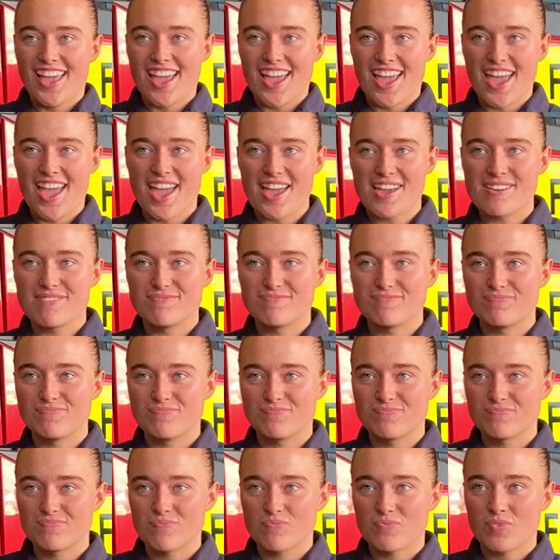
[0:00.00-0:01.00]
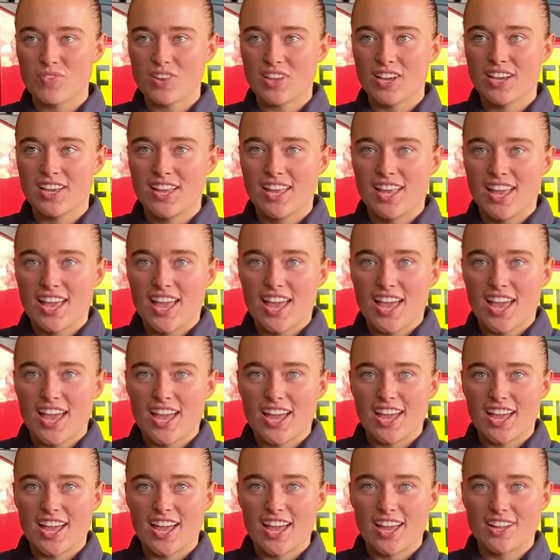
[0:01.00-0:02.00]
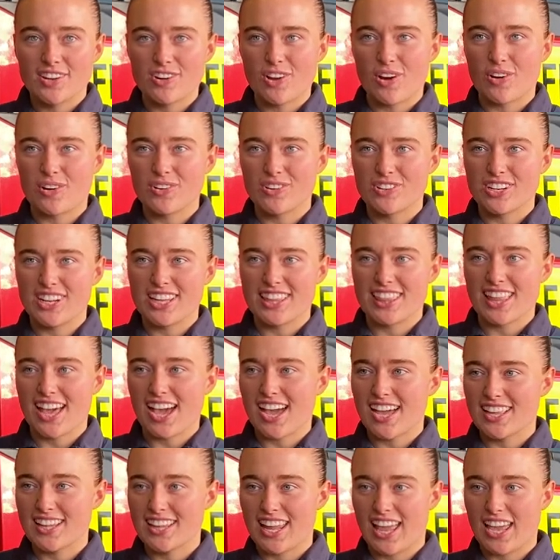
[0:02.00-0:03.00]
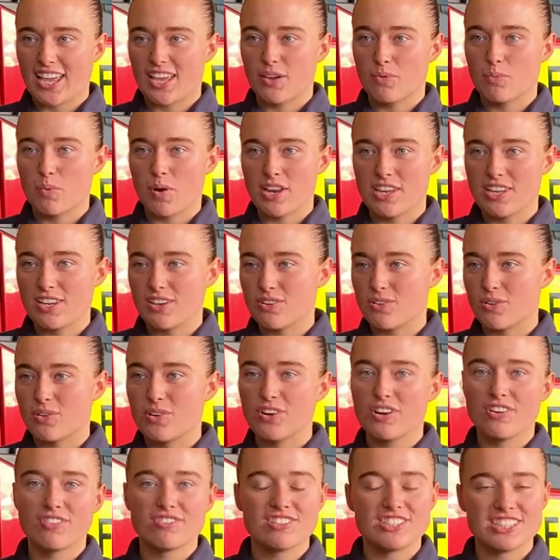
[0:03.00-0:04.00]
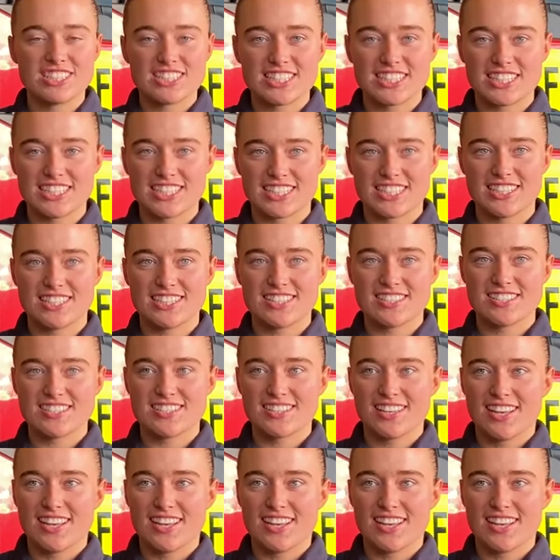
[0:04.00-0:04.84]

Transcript: And not only that, like when you go into incidents